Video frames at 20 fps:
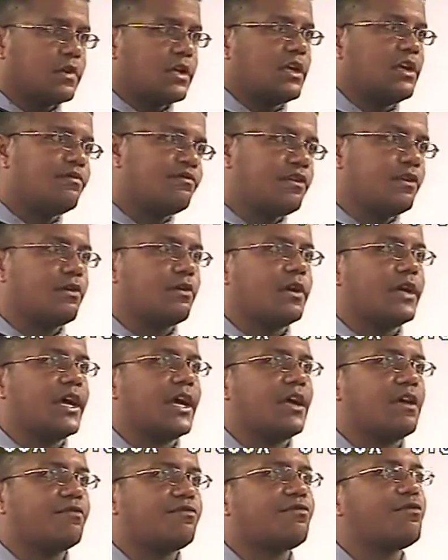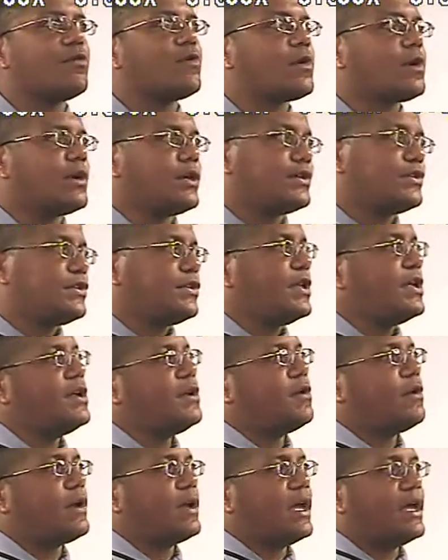if you're not for us, then
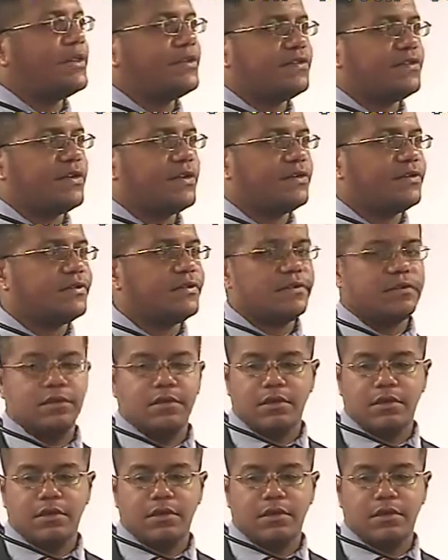you're against us.